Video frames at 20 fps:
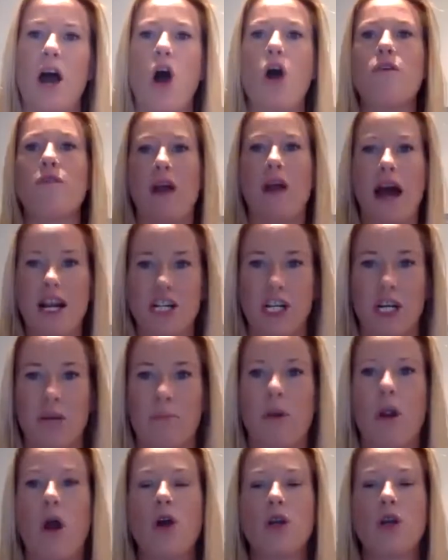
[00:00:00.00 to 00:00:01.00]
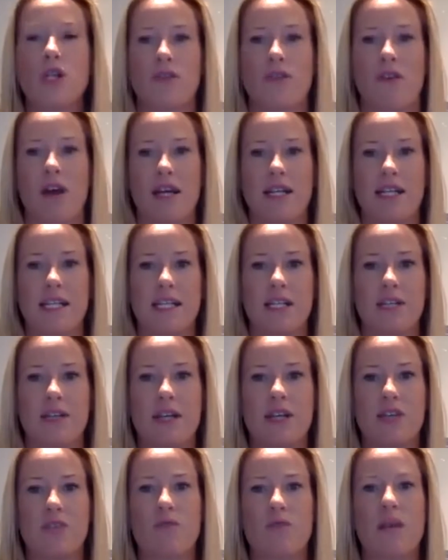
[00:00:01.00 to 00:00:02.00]
overarching approach for us
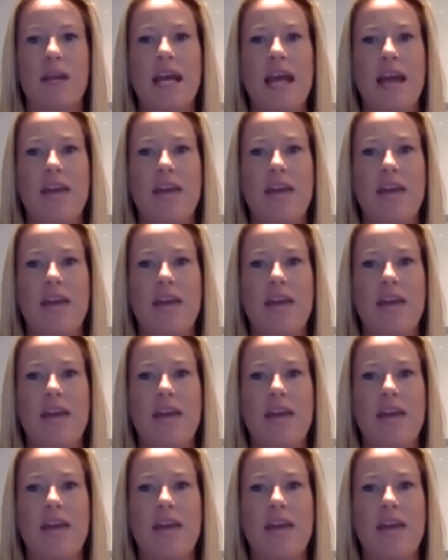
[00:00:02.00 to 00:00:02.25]
is really